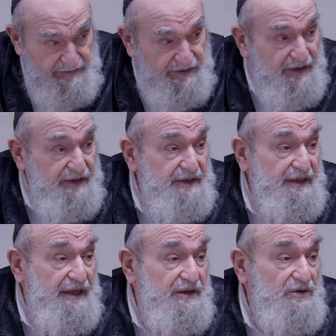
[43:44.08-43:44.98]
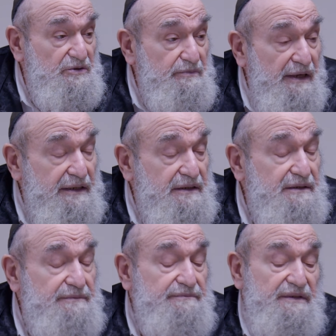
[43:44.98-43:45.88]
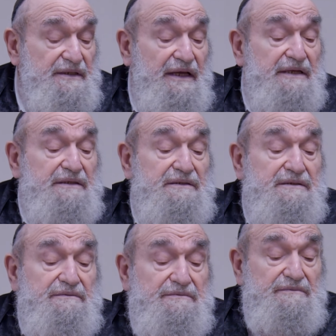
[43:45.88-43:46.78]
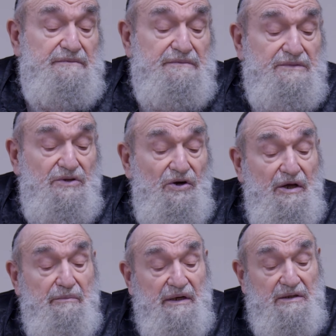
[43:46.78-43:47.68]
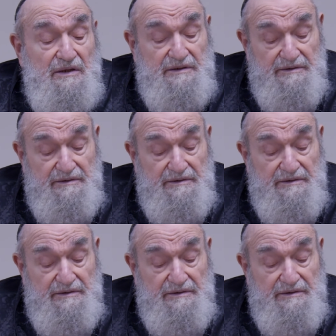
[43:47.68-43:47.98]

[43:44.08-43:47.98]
Taylor then goes back again to only Miklot.